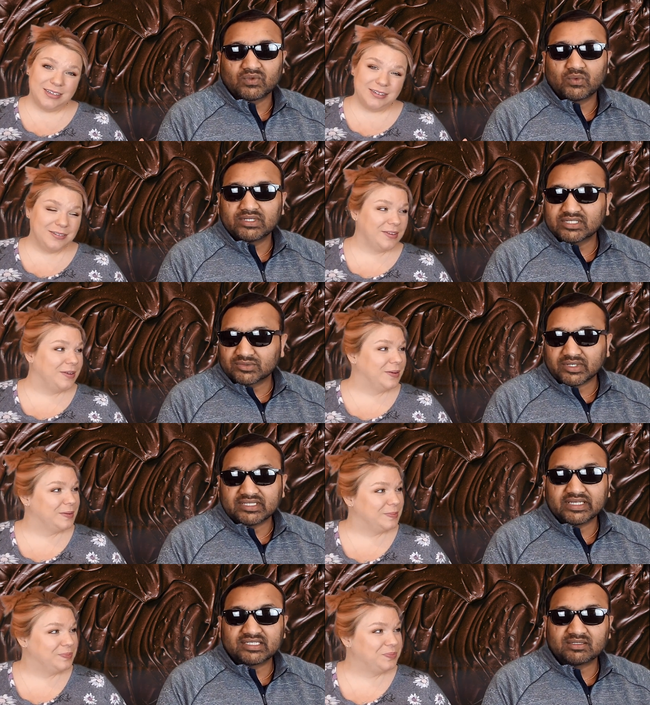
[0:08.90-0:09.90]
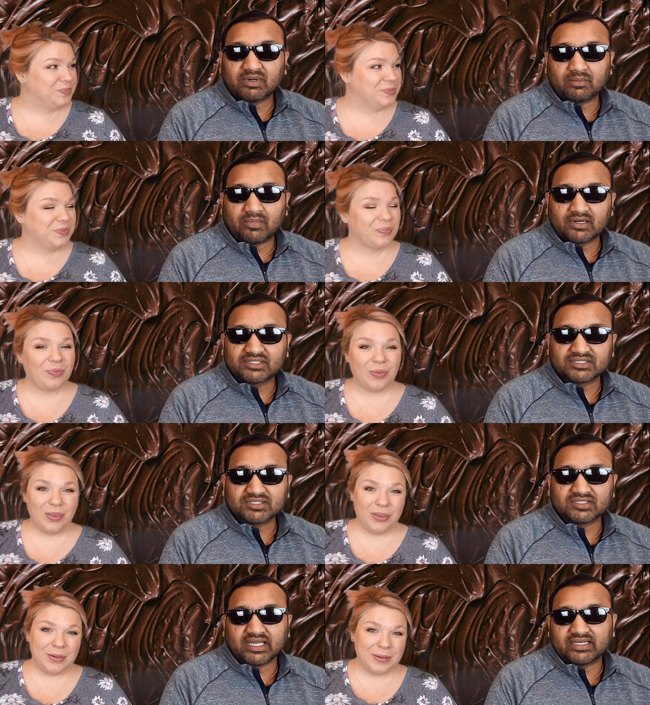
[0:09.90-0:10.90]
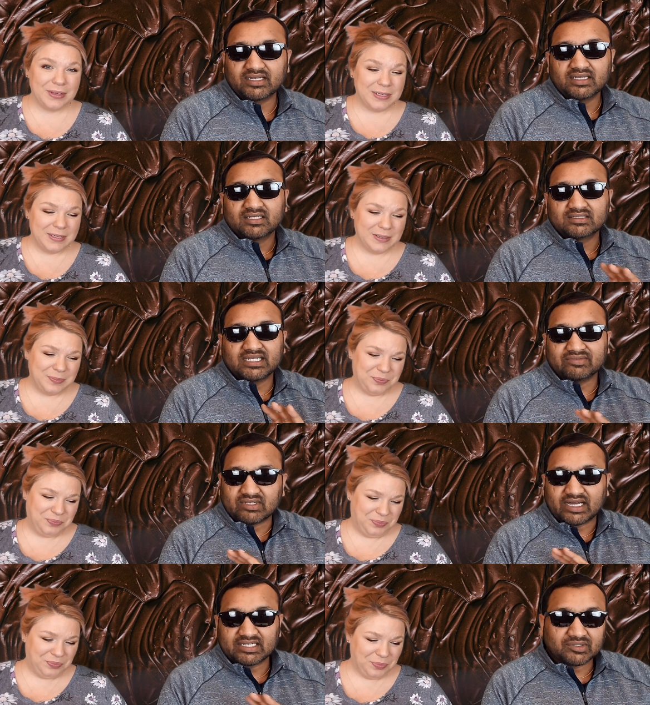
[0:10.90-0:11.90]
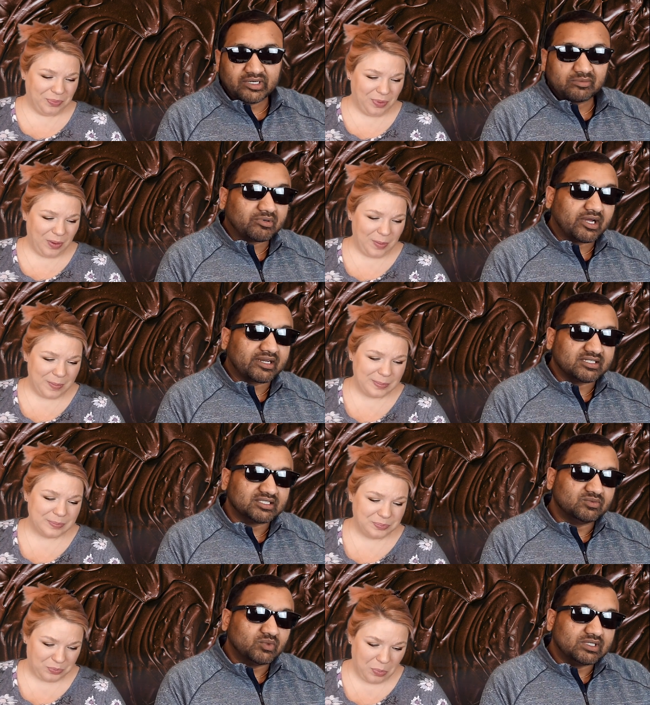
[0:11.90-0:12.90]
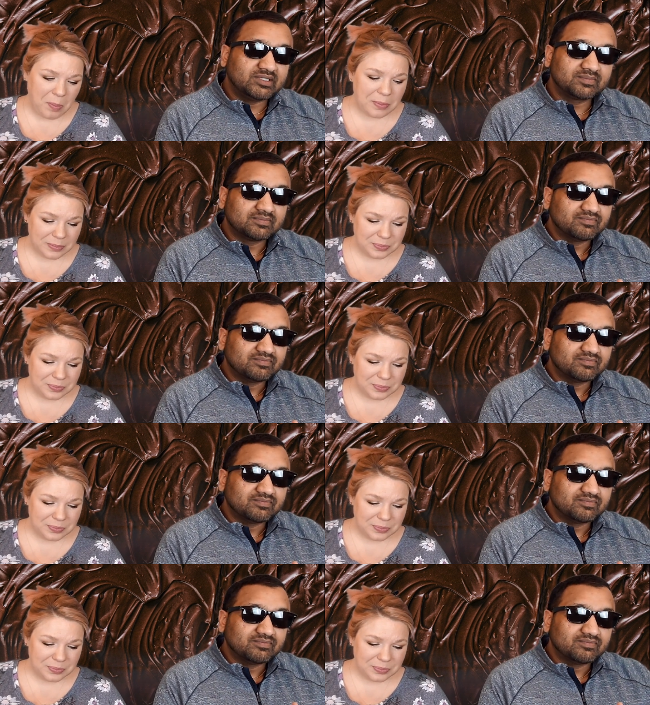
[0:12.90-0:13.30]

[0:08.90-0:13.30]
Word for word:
Speaker 1: One of the great things about Mars is that they have a lot of great products, and one